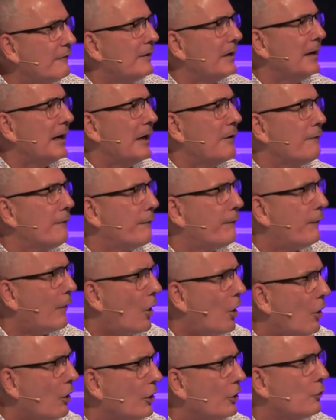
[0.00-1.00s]
in a
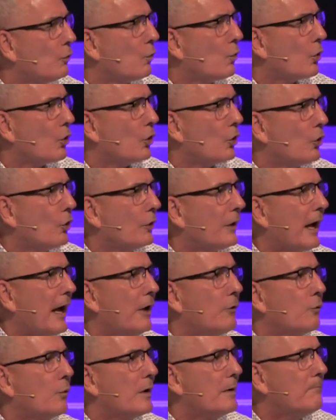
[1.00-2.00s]
fallen world
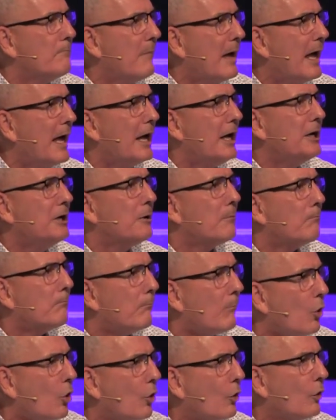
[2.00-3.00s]
and
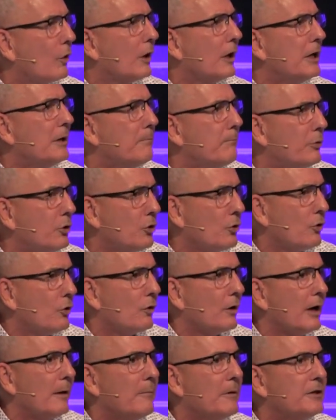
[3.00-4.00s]
remain morally
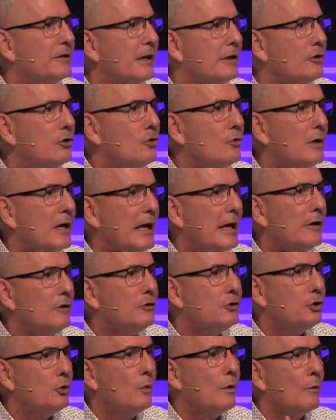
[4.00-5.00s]
pure? Let me say, you
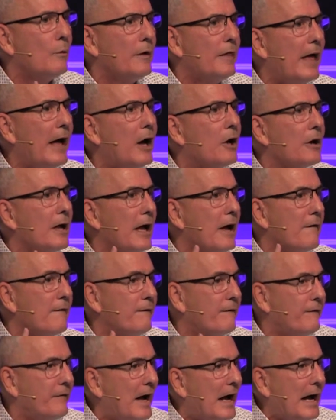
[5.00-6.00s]
can't do it without a
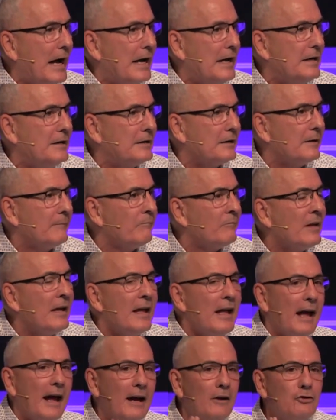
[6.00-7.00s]
fight,
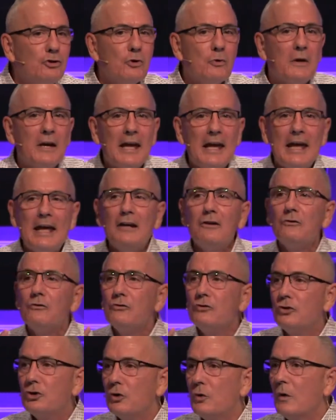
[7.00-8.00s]
and you
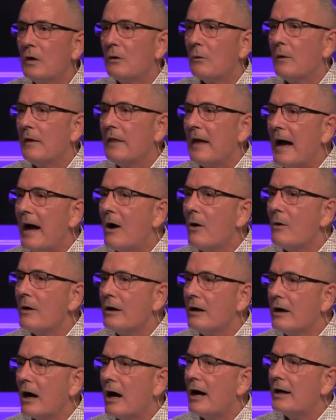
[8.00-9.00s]
can't do it
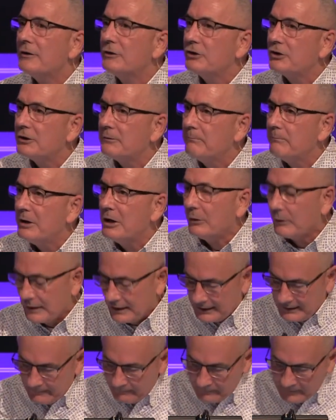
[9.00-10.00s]
without God's
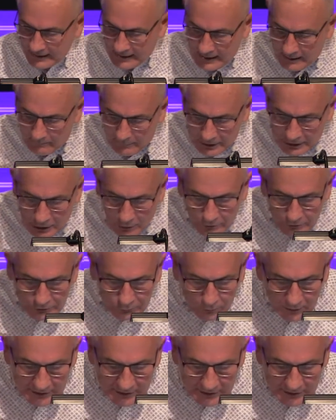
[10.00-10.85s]
Spirit. But notice what